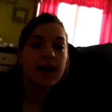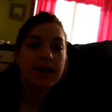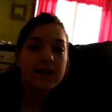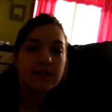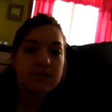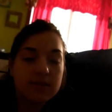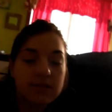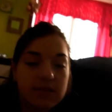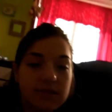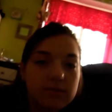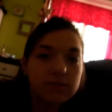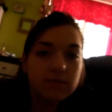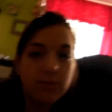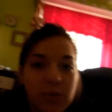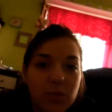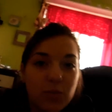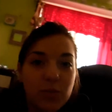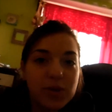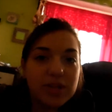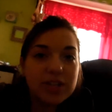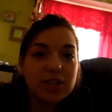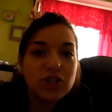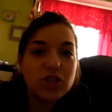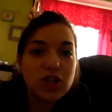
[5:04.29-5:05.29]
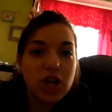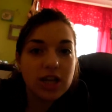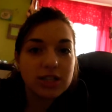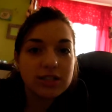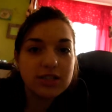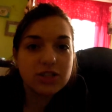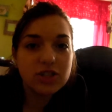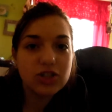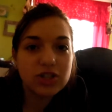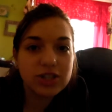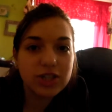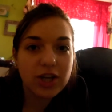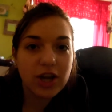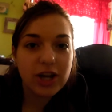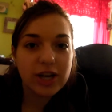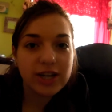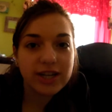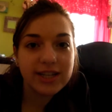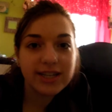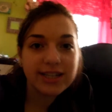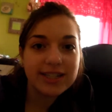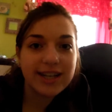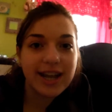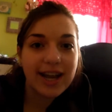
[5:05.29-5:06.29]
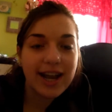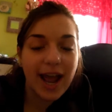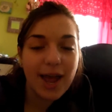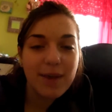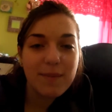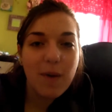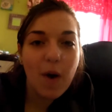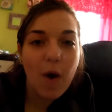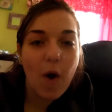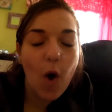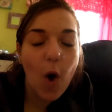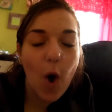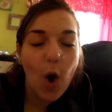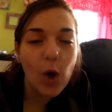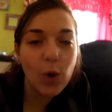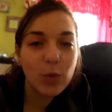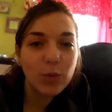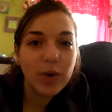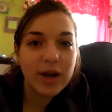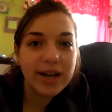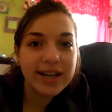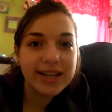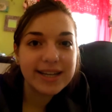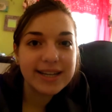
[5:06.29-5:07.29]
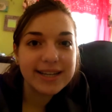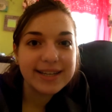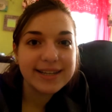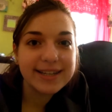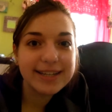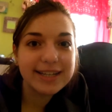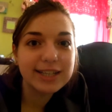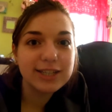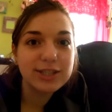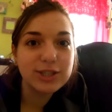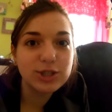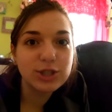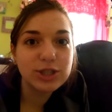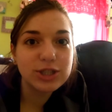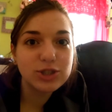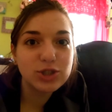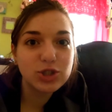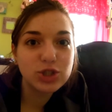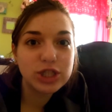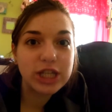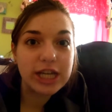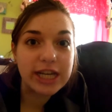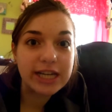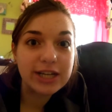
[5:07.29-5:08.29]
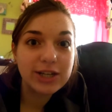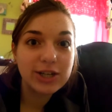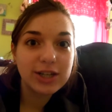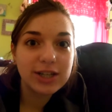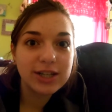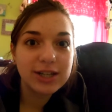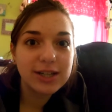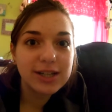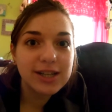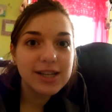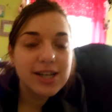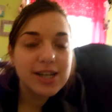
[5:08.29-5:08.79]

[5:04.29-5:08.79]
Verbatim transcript: cool, guys we just started and I'm already in jail.